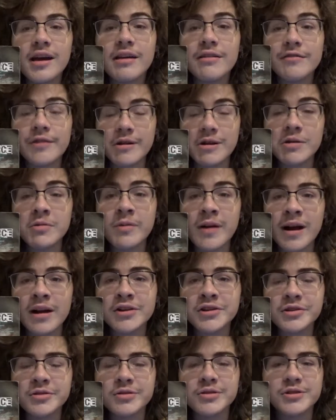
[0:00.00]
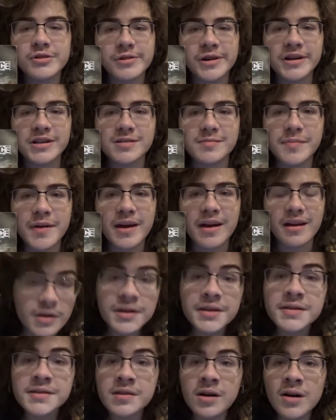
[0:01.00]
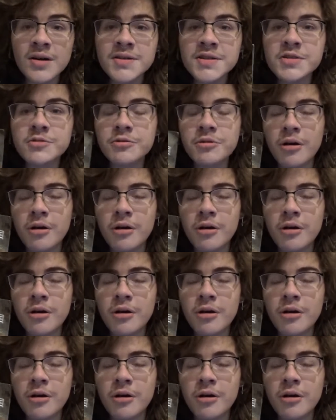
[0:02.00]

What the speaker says: Very rational during a debate. He's also